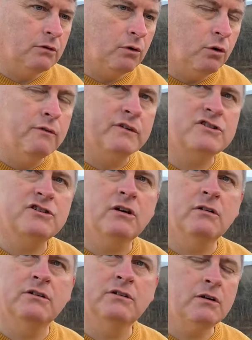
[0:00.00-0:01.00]
over
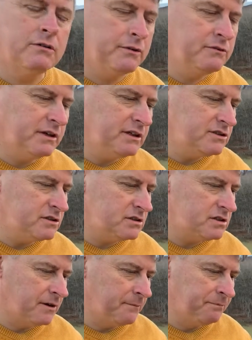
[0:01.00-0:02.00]
Scotland, all around the
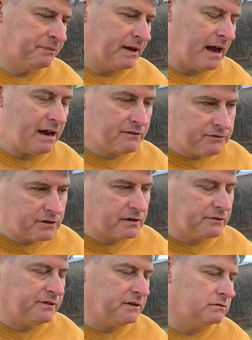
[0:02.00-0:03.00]
regions, and further
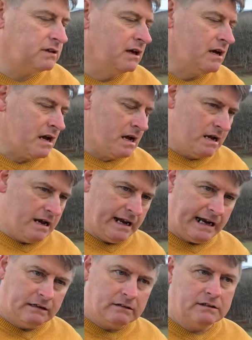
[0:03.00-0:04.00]
afield in
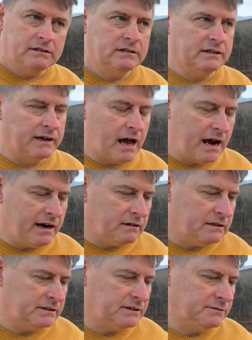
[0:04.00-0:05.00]
England and in
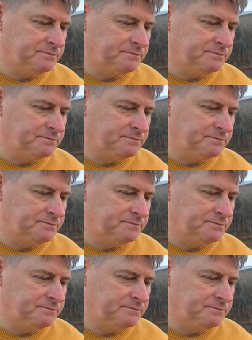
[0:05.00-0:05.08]
Ireland.